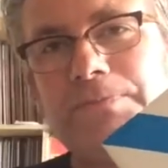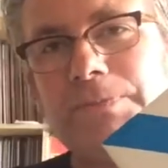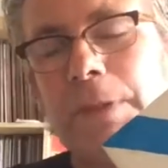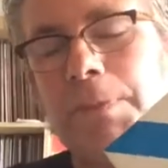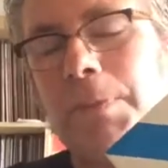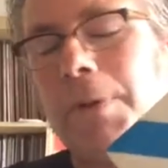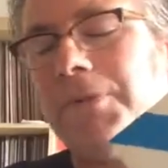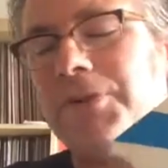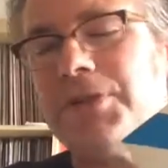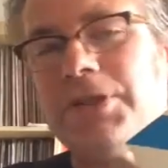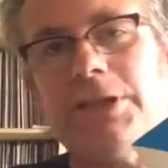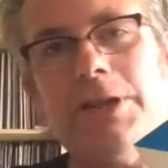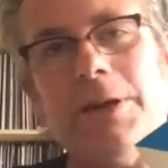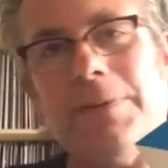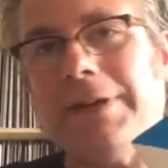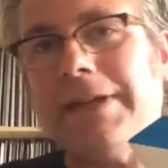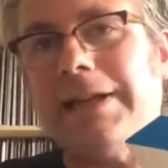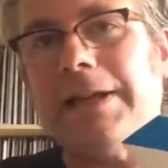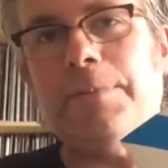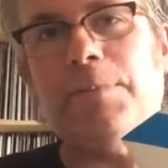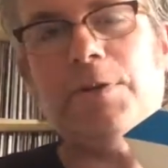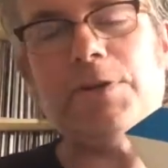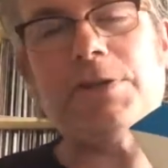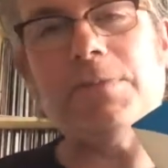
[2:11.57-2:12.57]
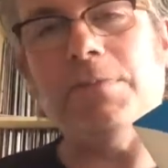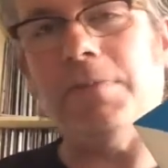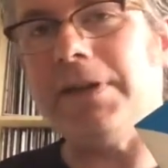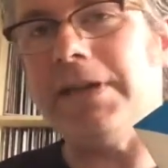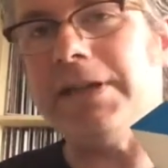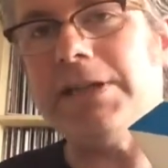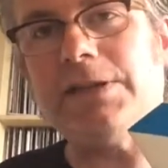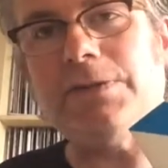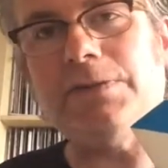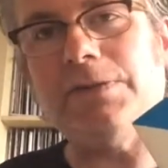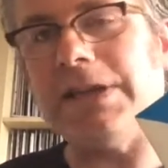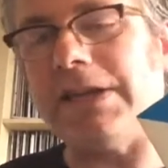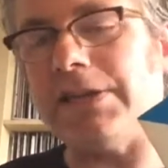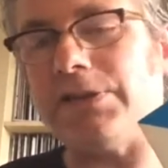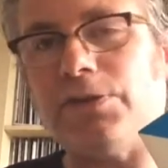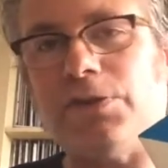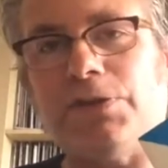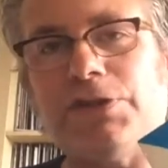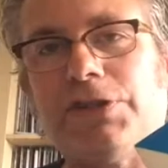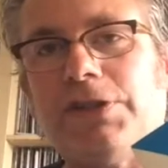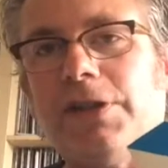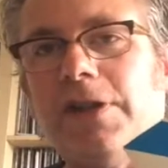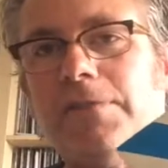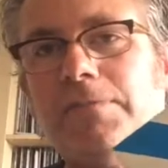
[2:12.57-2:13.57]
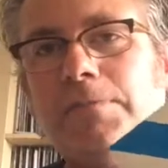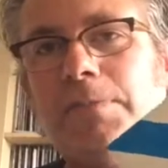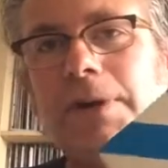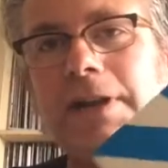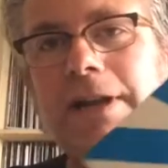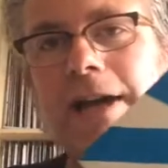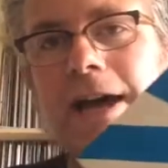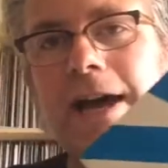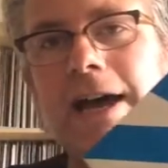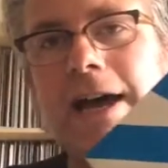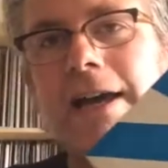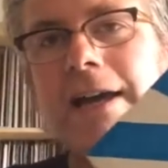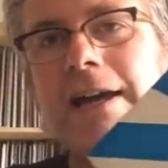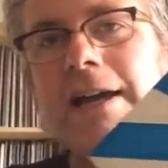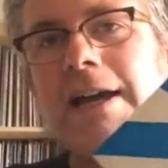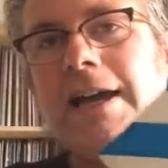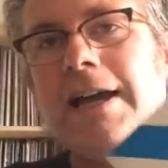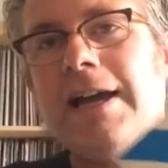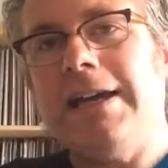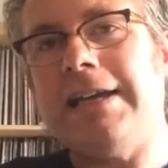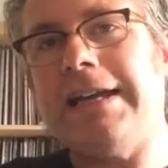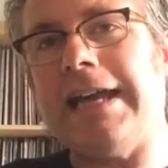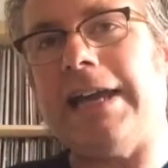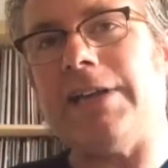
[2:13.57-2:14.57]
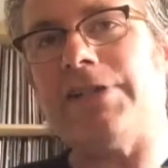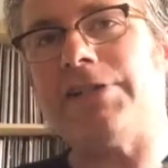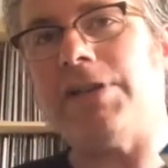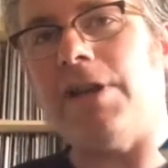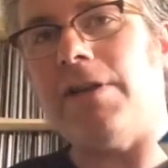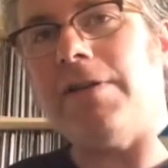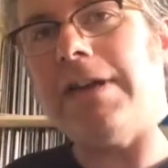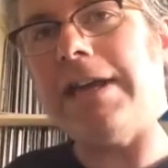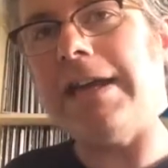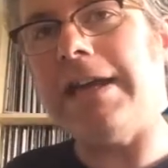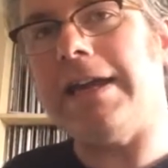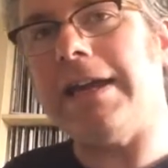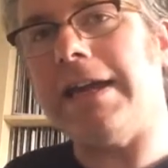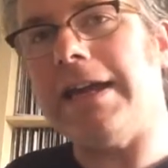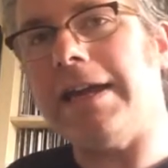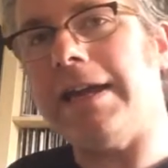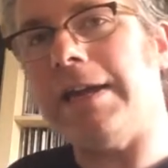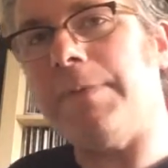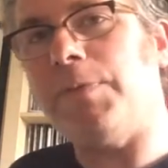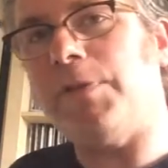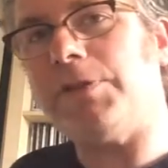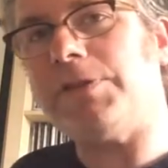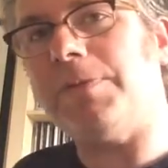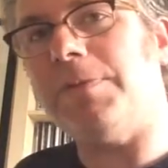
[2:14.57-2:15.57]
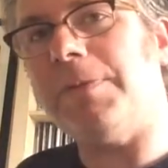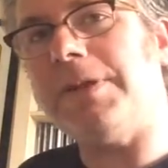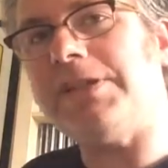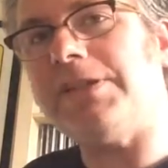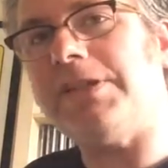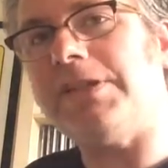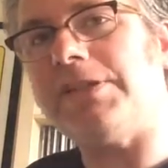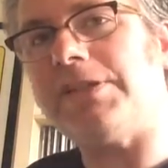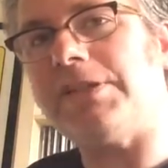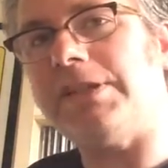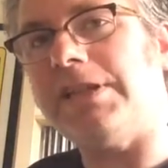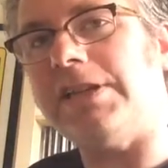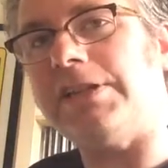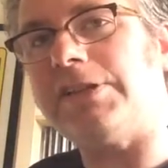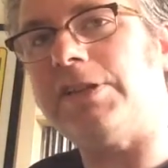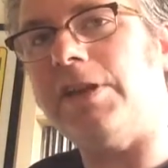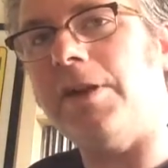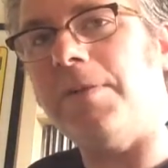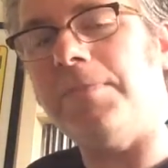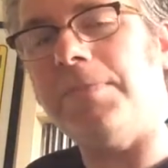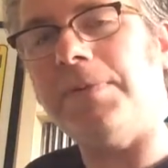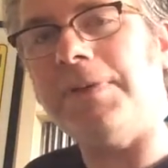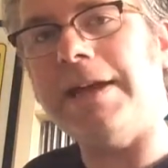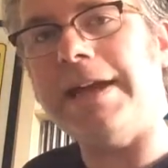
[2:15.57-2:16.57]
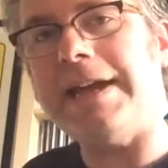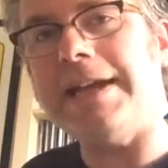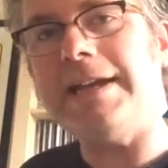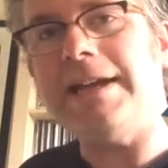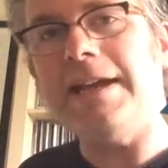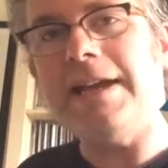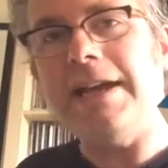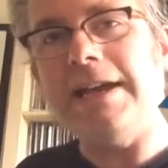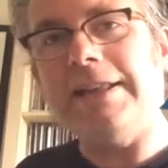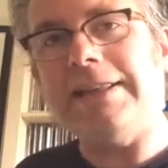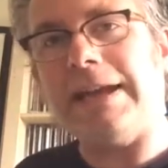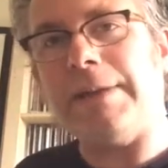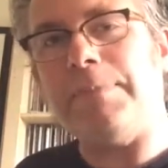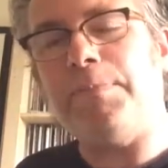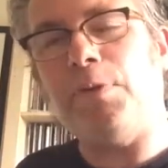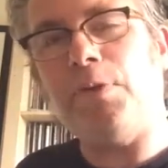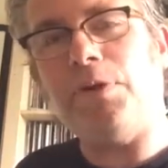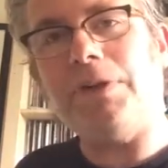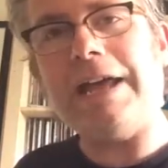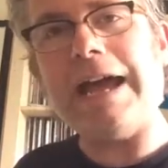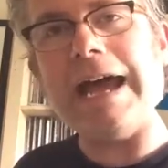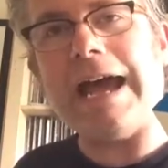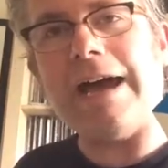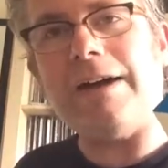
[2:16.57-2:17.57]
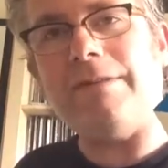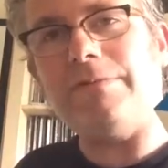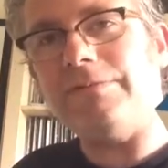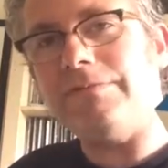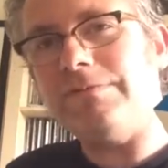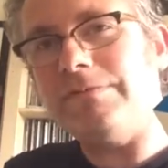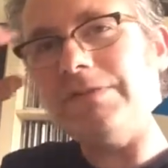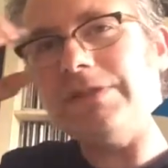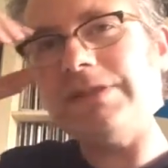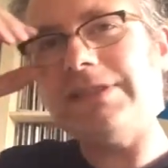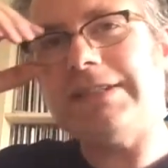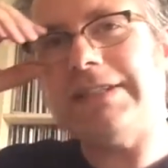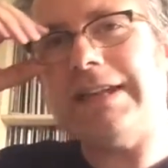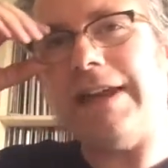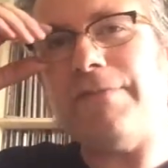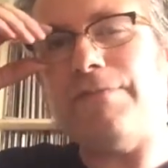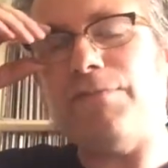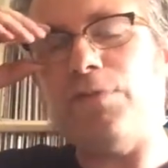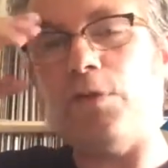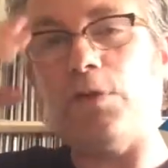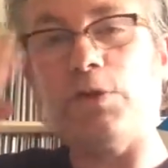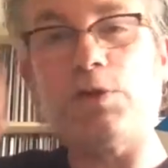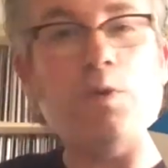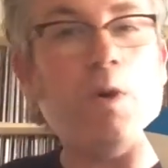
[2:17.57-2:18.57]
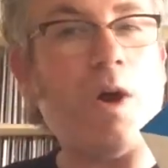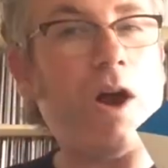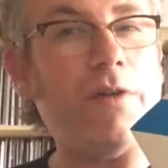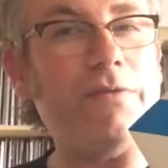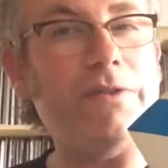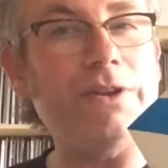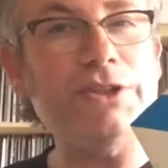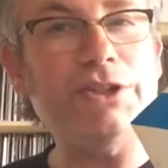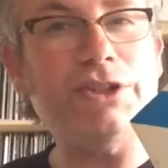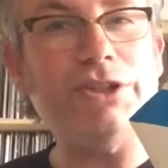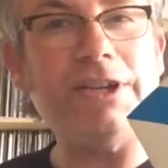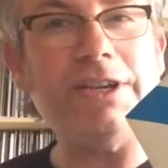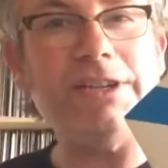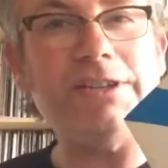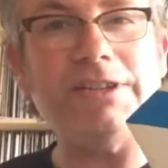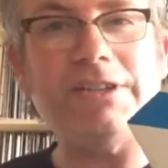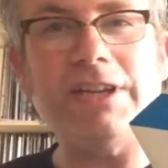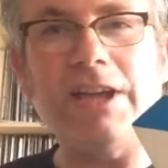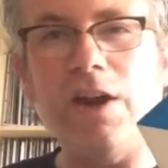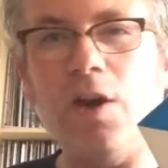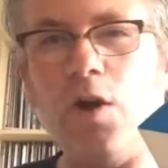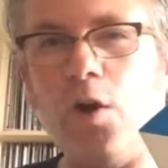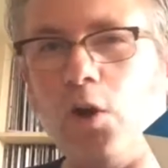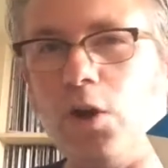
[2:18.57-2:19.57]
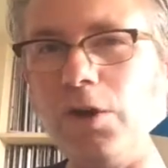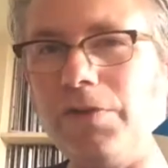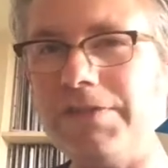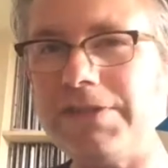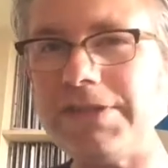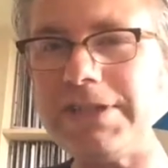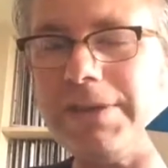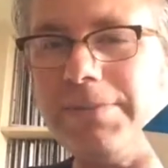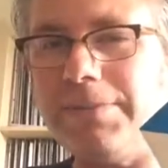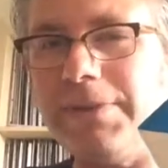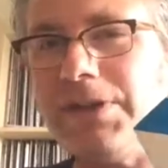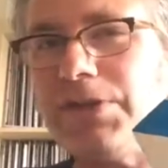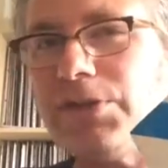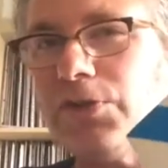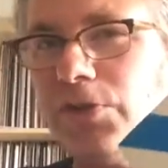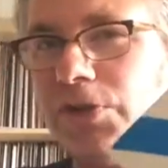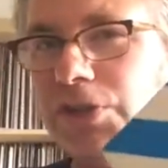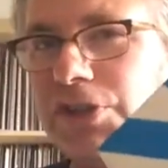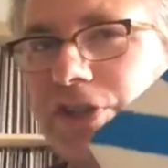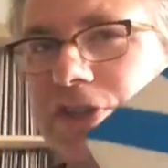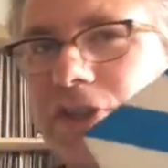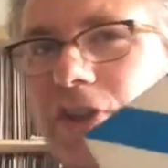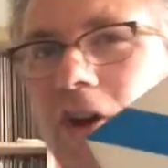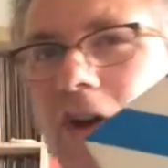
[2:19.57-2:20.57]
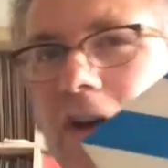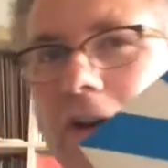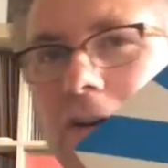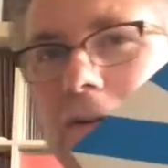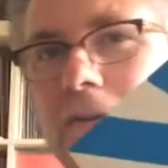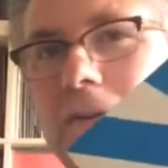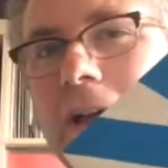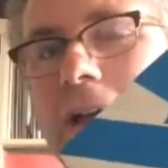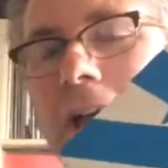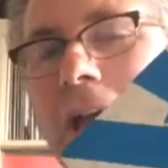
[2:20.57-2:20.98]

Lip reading: publishing company that he put some money into and that sort of stuff. But yeah, so he put some money into this company. They put out several 12-inches, all of a similar sort of style.